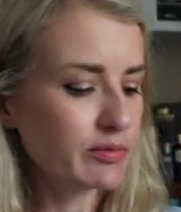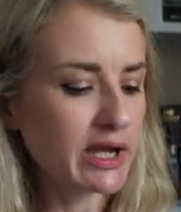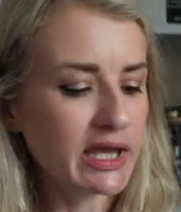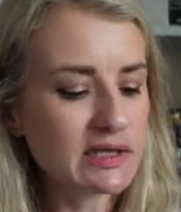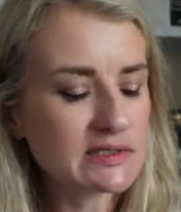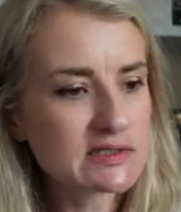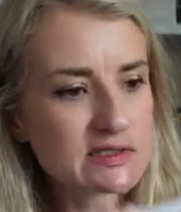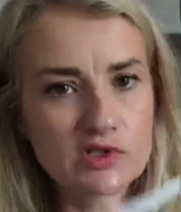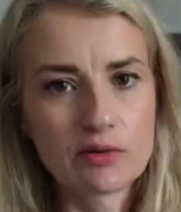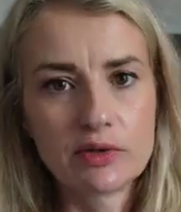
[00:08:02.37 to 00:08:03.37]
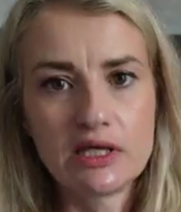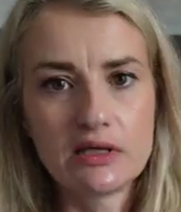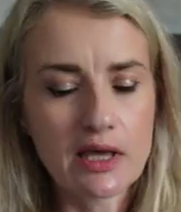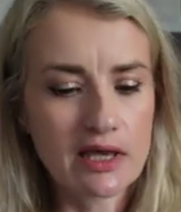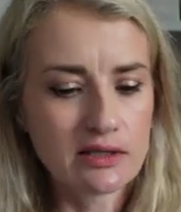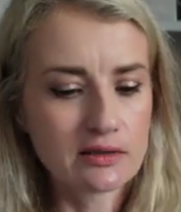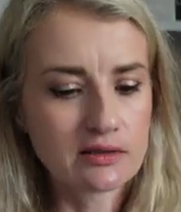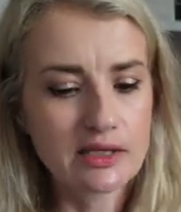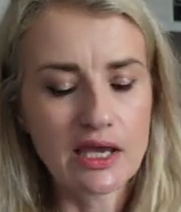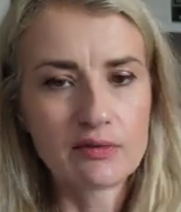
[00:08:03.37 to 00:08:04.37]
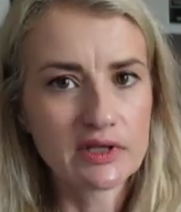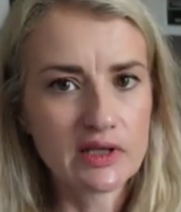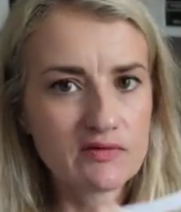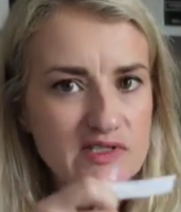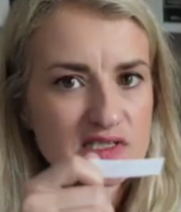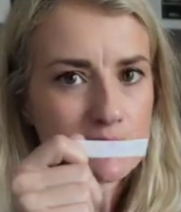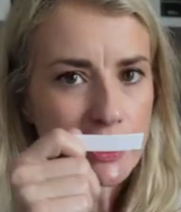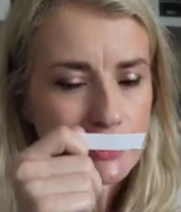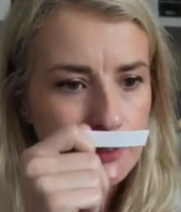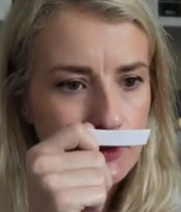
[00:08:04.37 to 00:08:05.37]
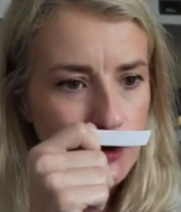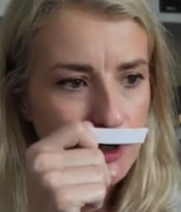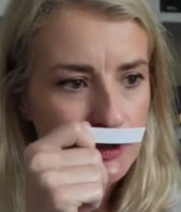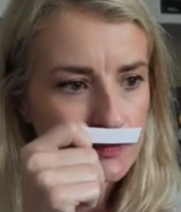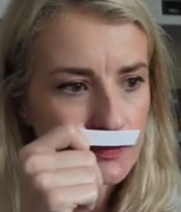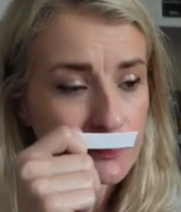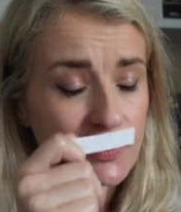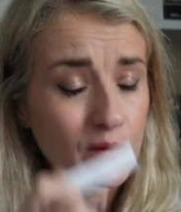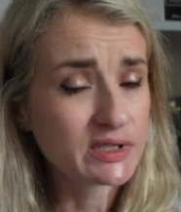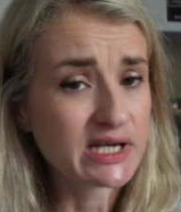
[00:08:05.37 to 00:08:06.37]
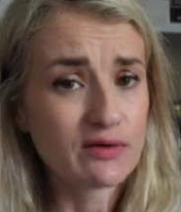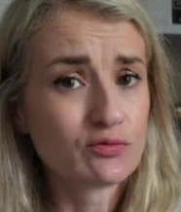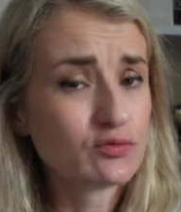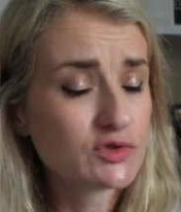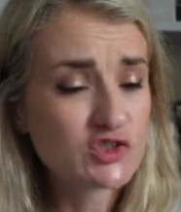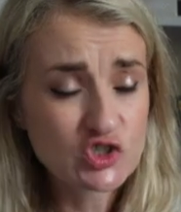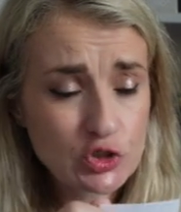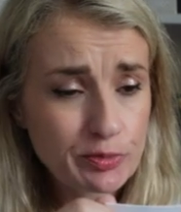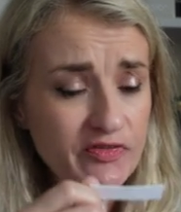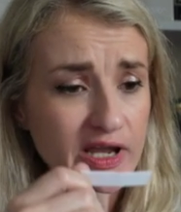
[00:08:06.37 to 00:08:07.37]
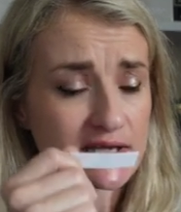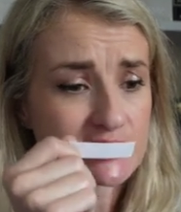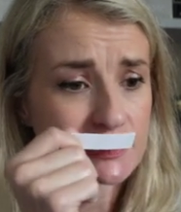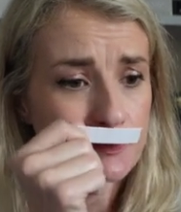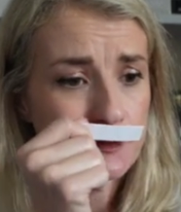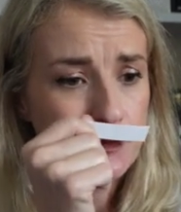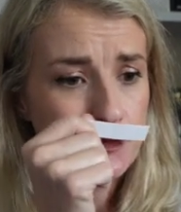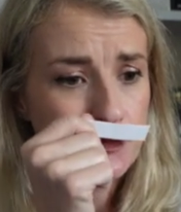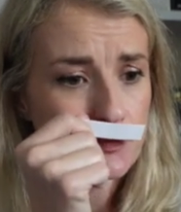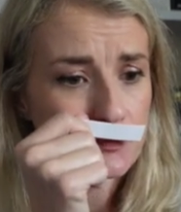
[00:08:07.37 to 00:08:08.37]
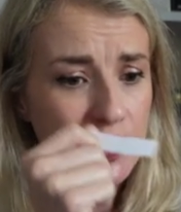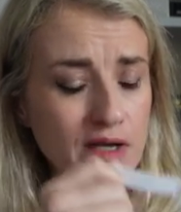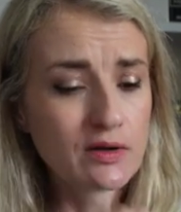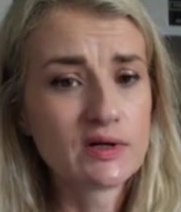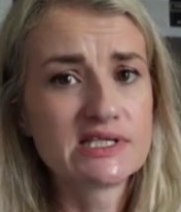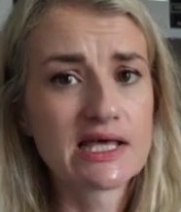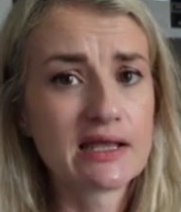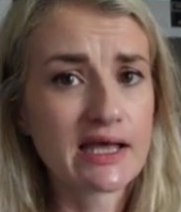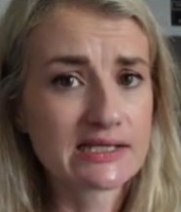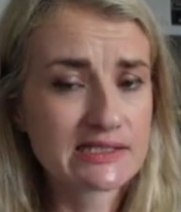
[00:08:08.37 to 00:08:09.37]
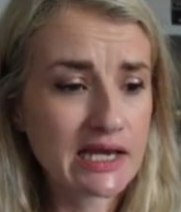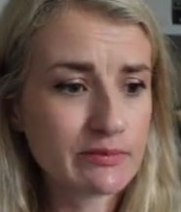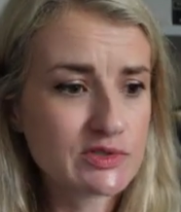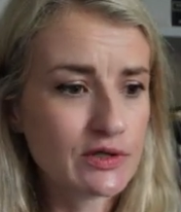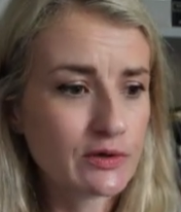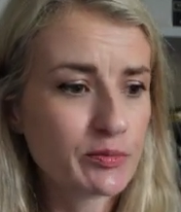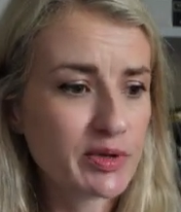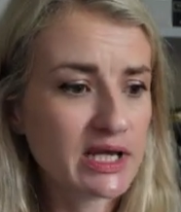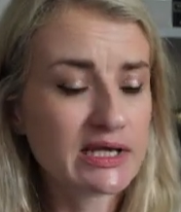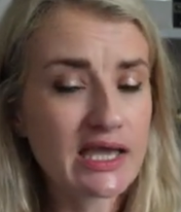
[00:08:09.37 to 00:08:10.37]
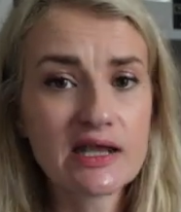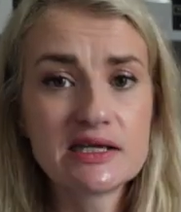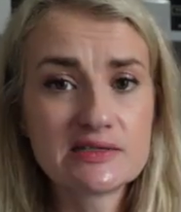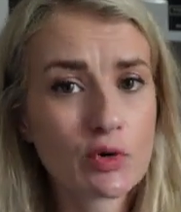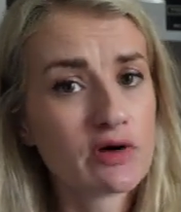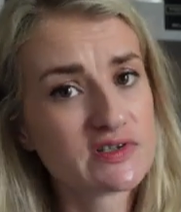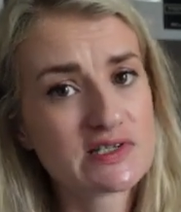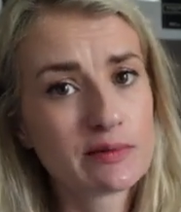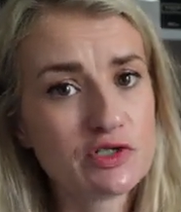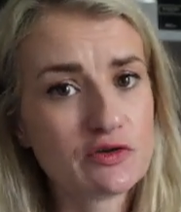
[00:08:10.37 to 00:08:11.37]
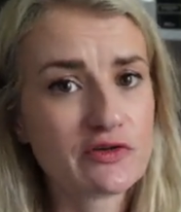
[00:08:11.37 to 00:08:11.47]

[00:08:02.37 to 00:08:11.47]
Rice, which I can't really even smell it anymore. That one died super fast. I noticed that last time too, but again, it's more of a subdued